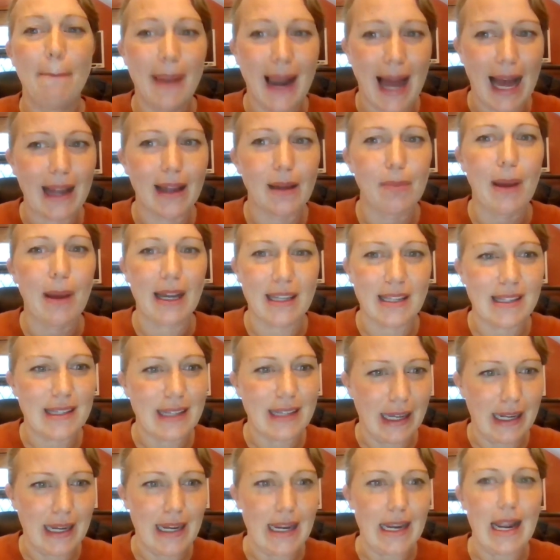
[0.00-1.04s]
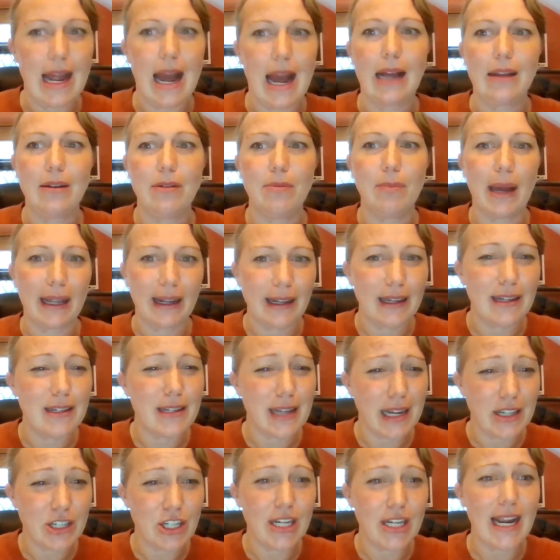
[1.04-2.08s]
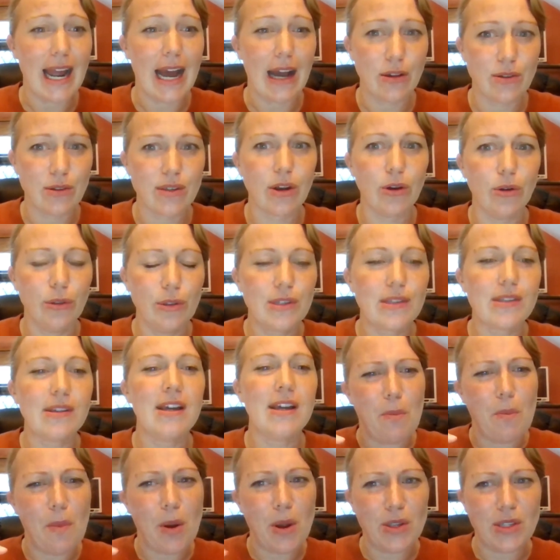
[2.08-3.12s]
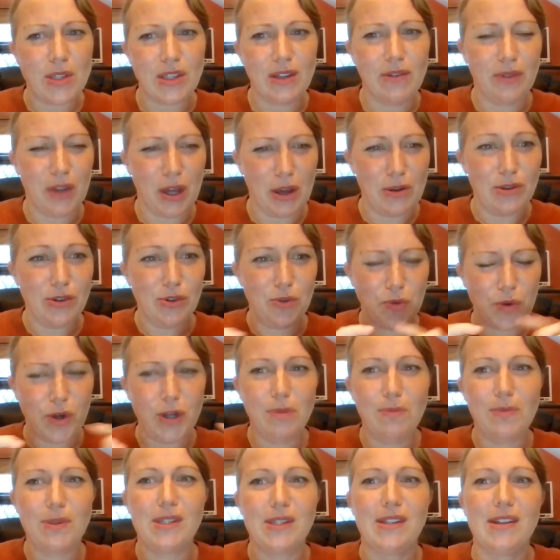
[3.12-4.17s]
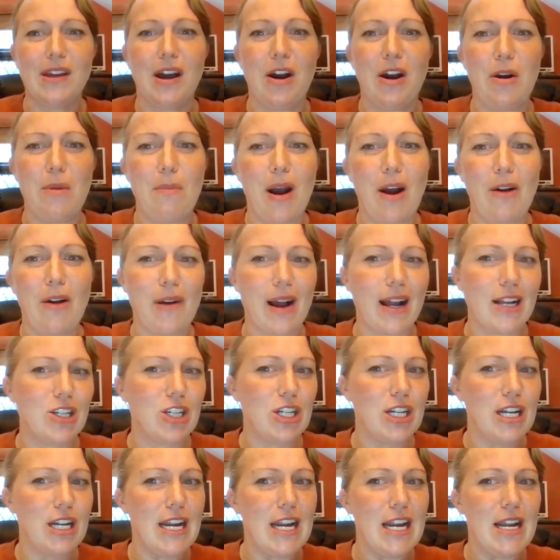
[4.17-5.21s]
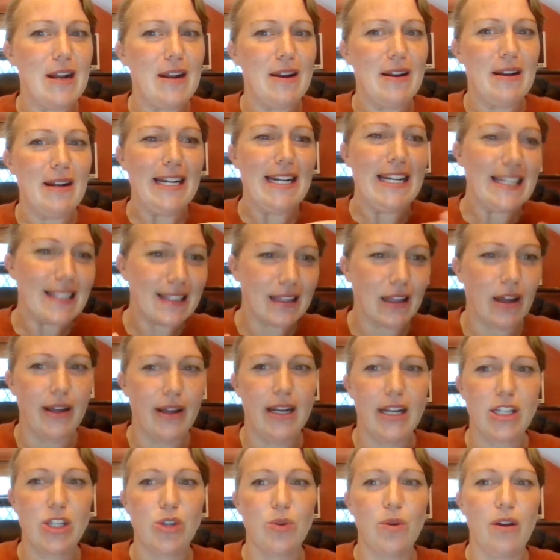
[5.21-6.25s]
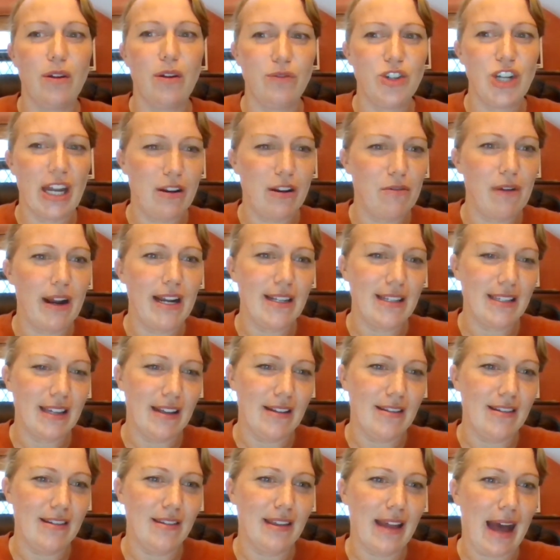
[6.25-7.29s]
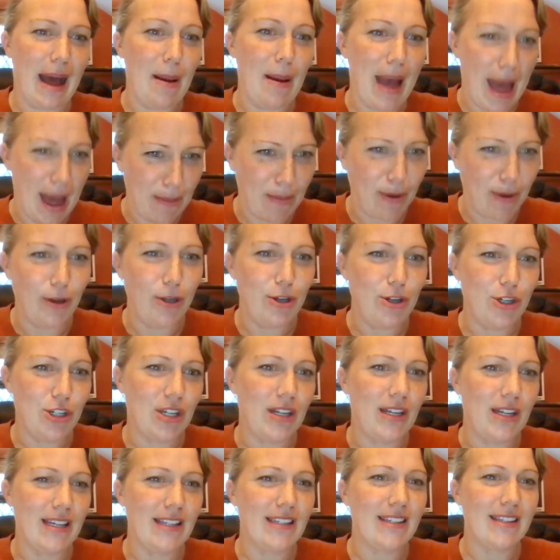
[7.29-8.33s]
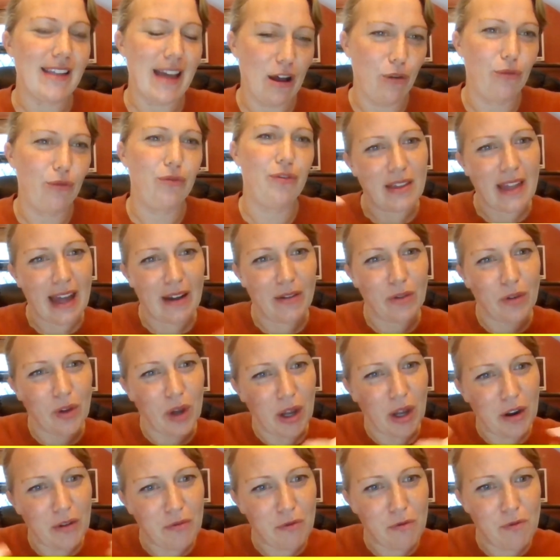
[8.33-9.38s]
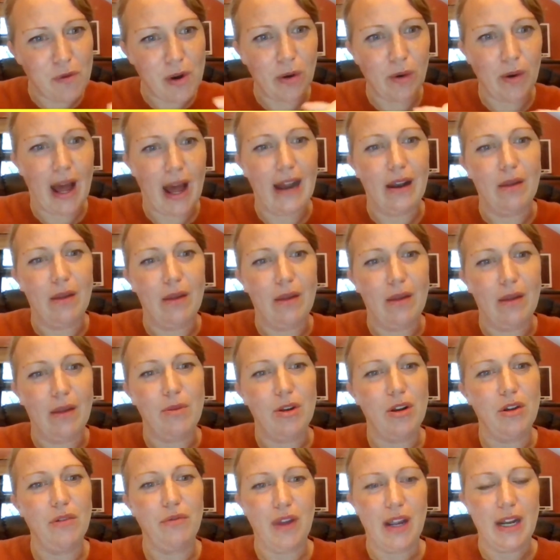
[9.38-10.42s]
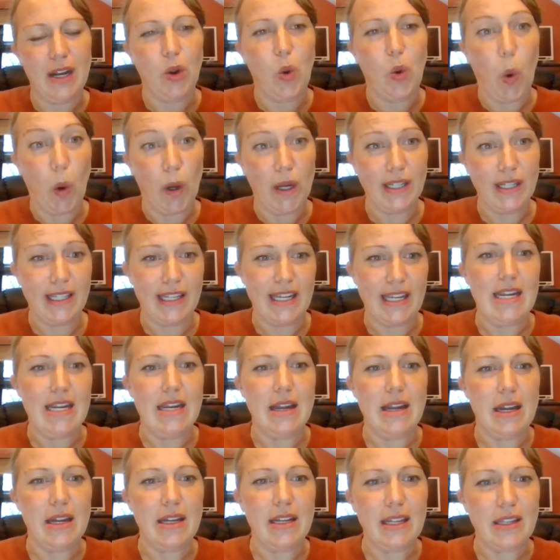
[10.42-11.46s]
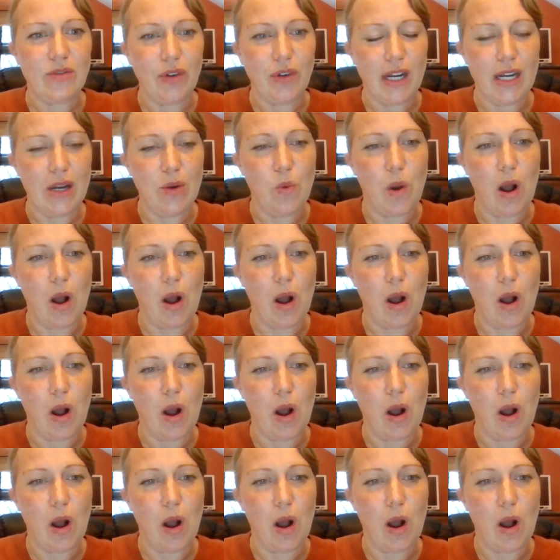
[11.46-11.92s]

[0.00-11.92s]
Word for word: black, Pakistani, and Bangladeshi households. Most of those groups um, are actually least likely to have generated that air pollution itself. That kind of real element of inequality is really